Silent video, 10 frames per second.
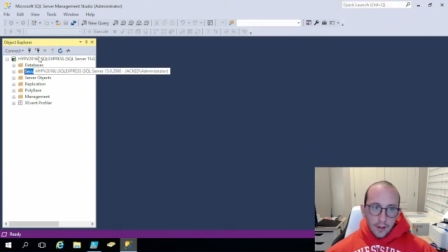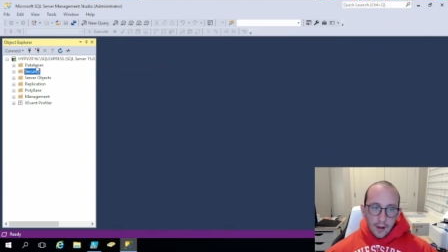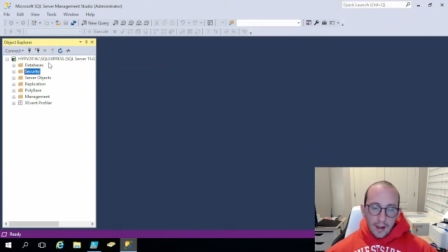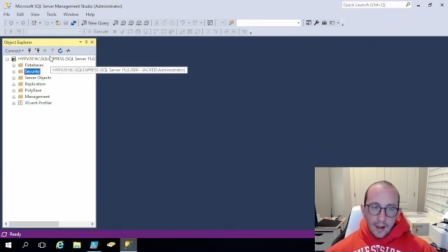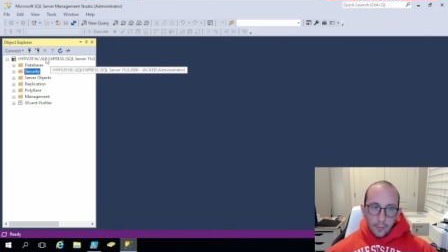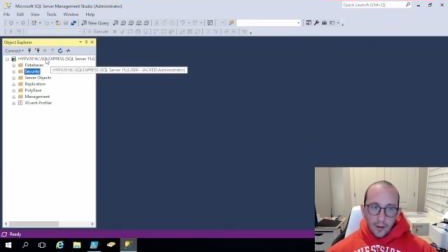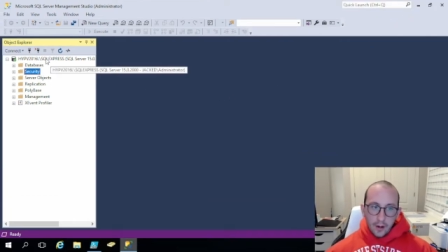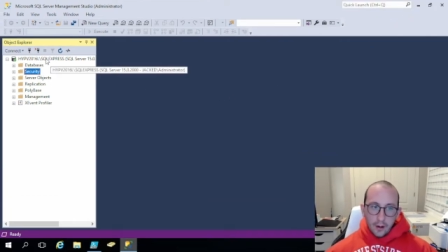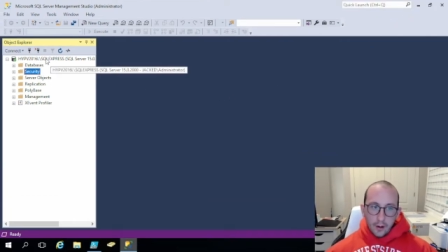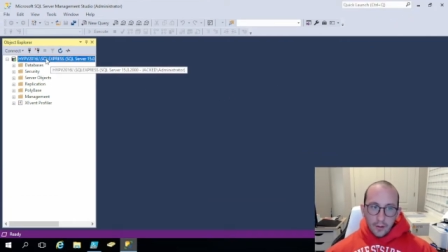And we
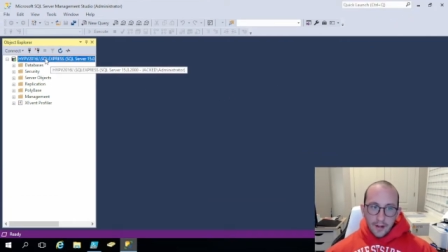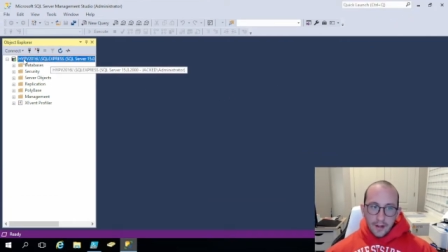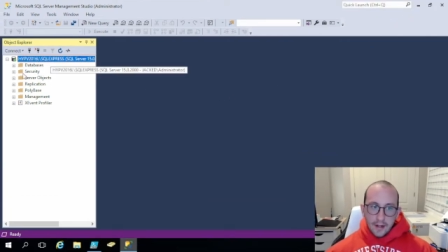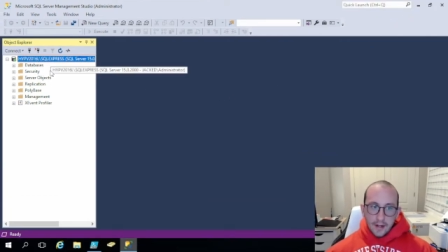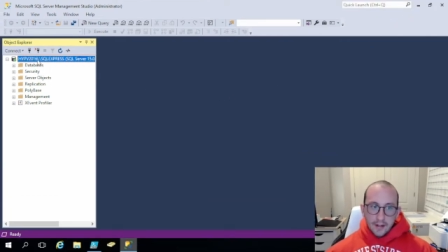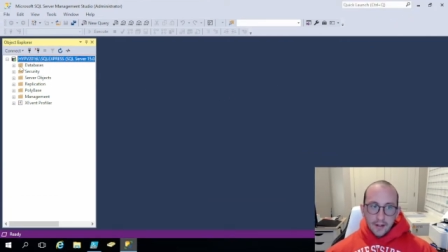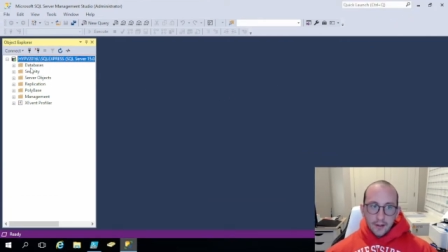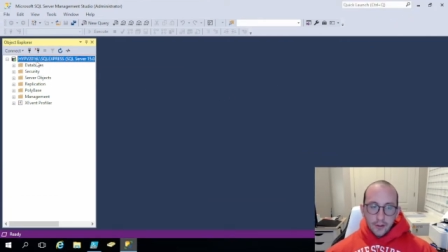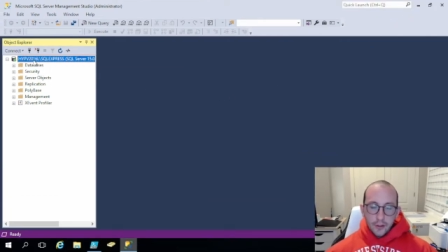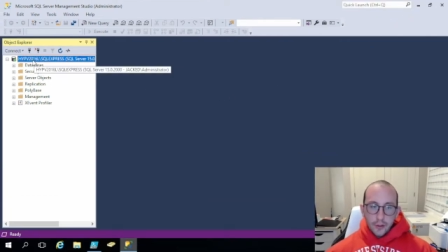are already
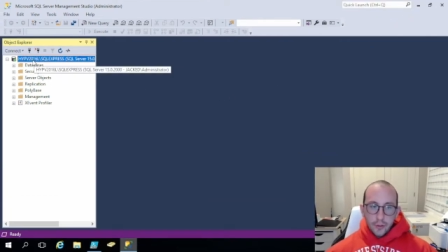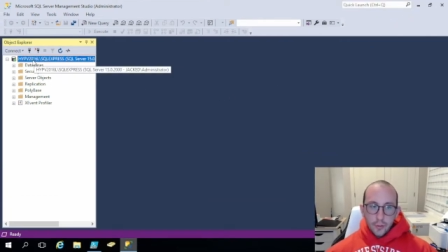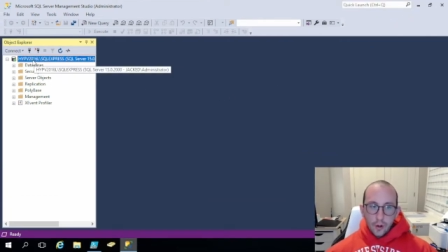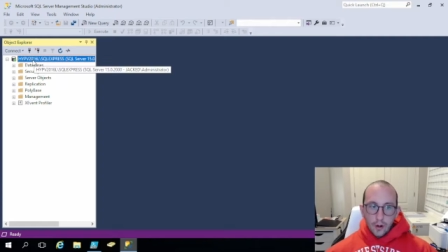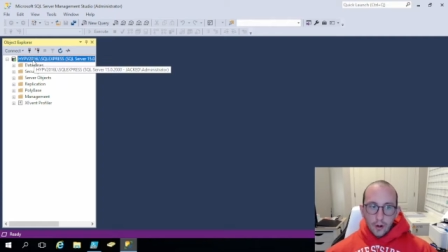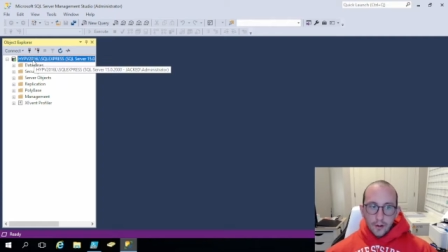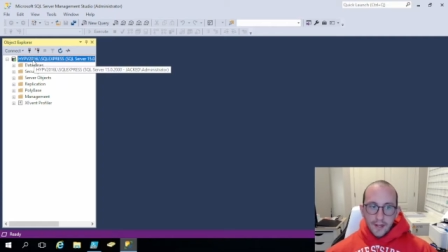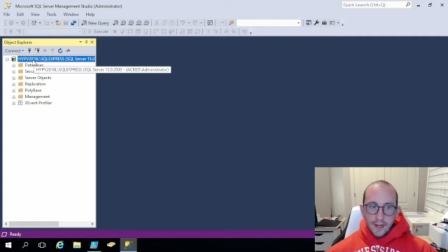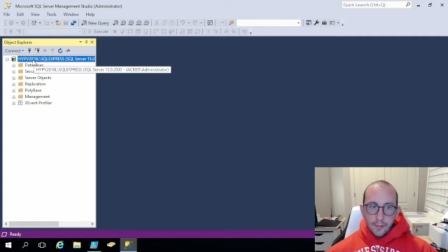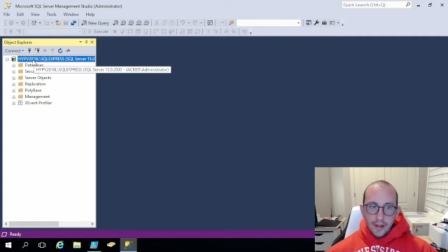connected to our
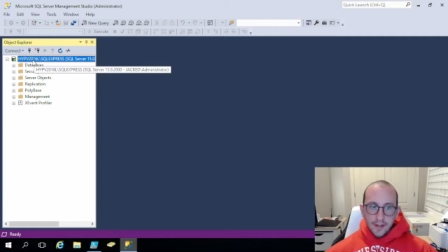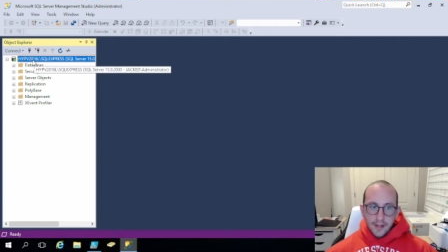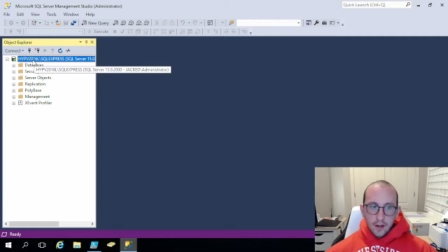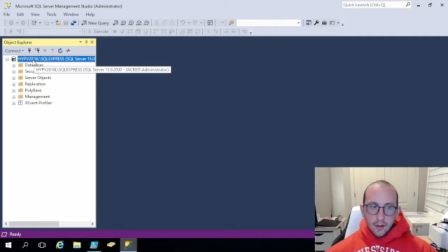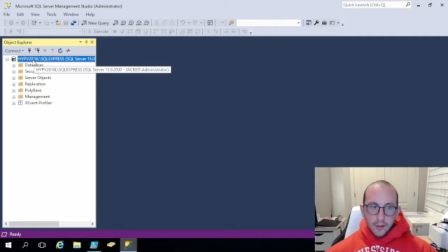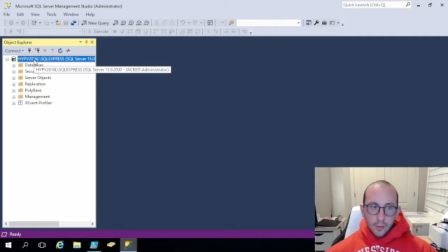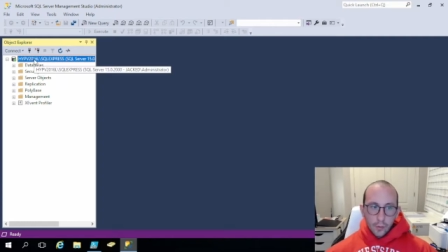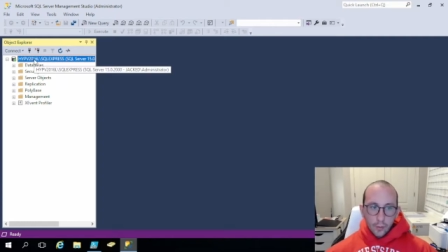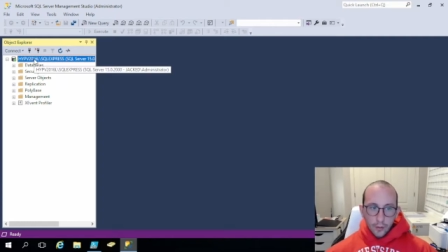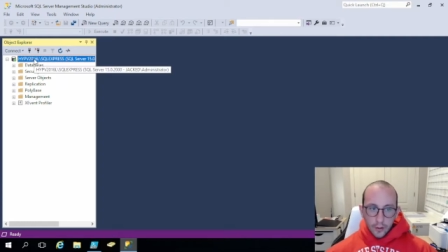database here. So
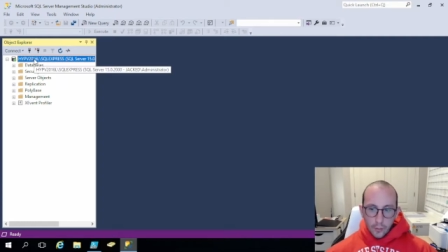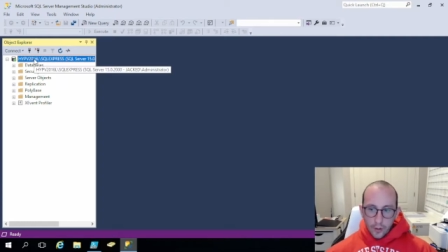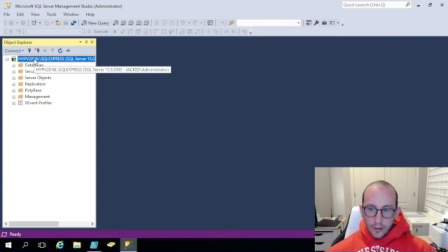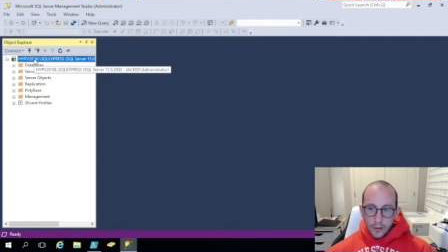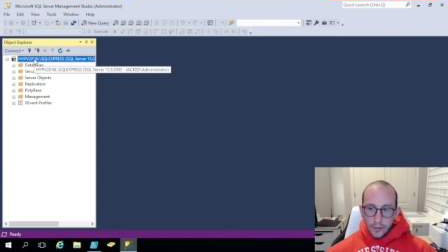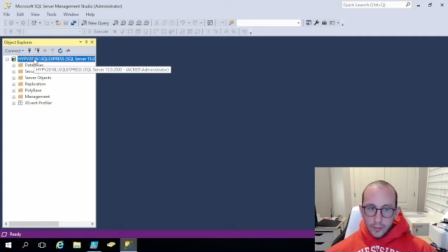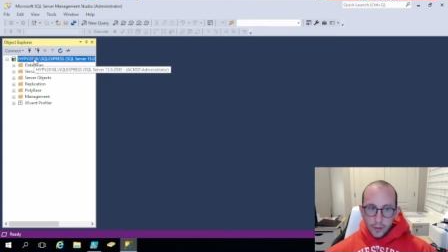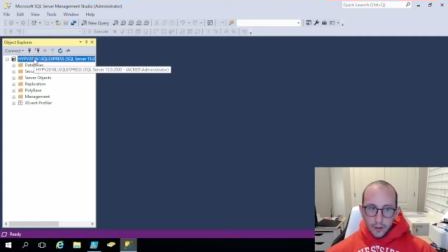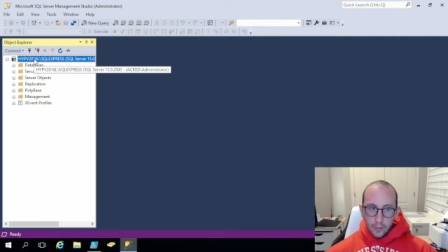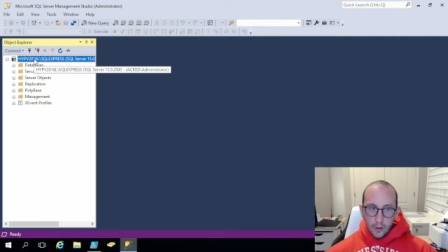what we're going to want to do is
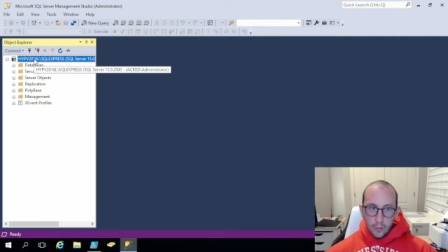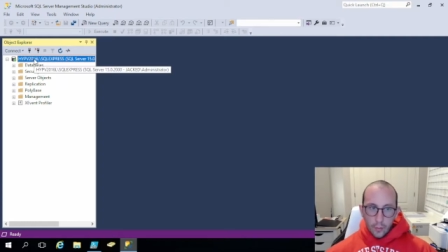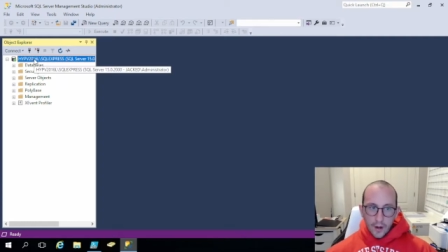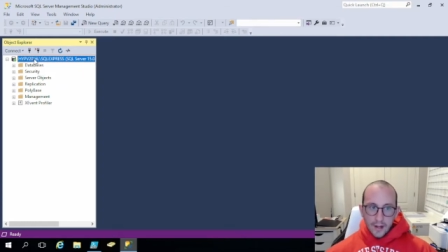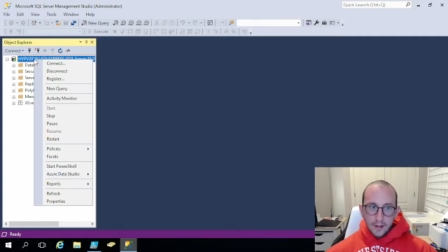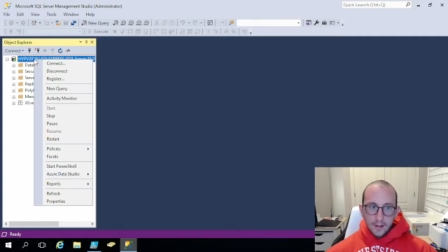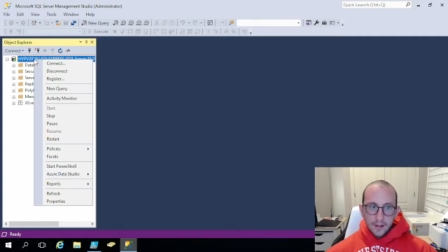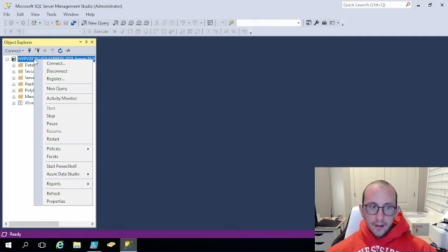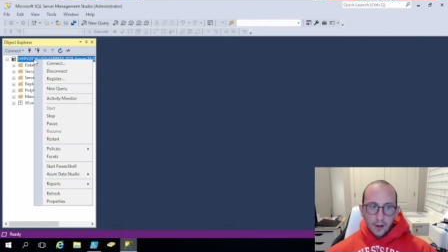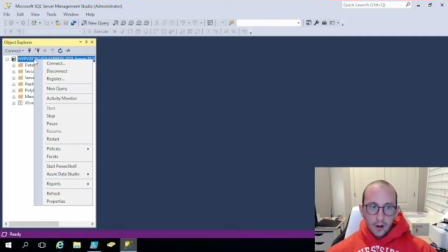we're going to want to right
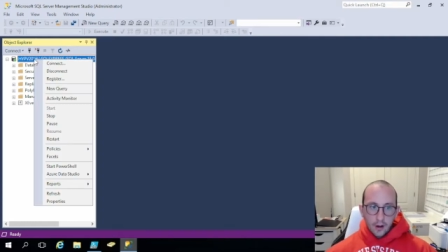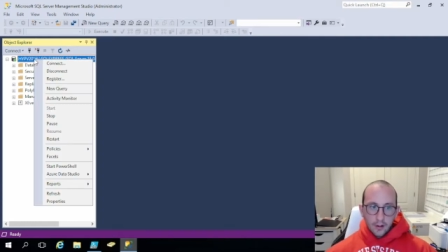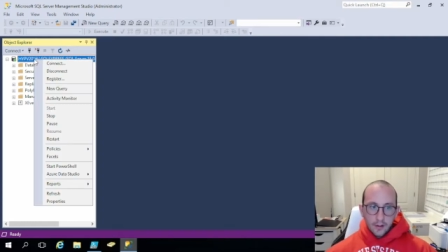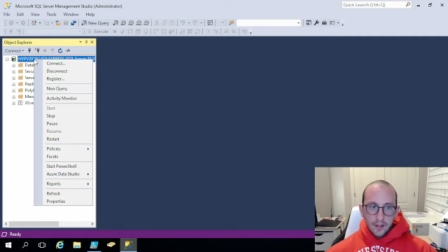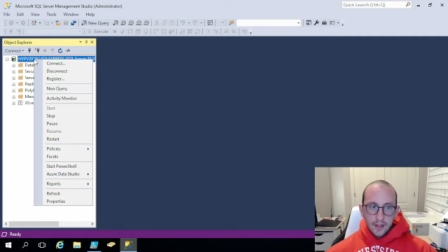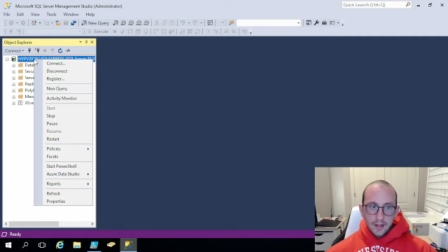click on the